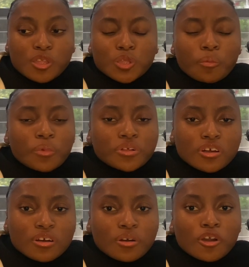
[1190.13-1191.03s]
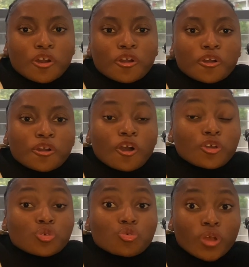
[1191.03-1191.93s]
Mocha, are
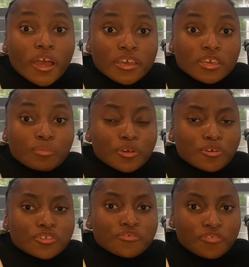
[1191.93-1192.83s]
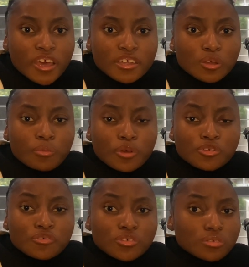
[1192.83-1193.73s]
you crying because of that, or because
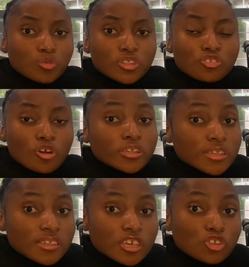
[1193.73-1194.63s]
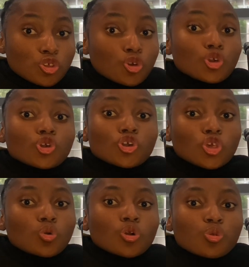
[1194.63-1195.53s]
of what the doctor said? So
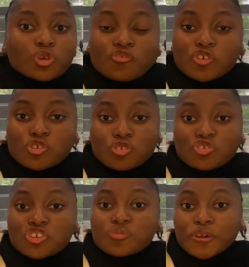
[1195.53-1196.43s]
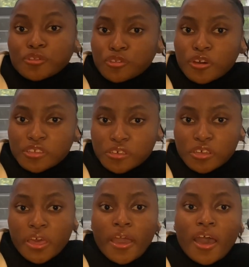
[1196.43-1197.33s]
you were looking for solutions by the
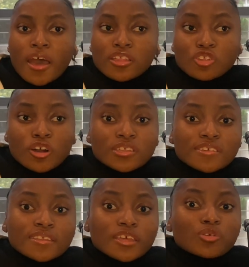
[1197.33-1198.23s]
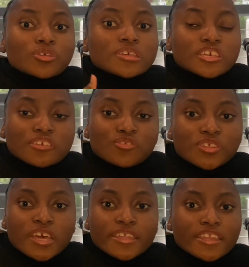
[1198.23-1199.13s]
doctors, and they couldn't give you
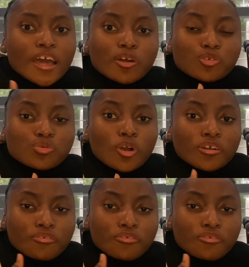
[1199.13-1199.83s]
that, and now you are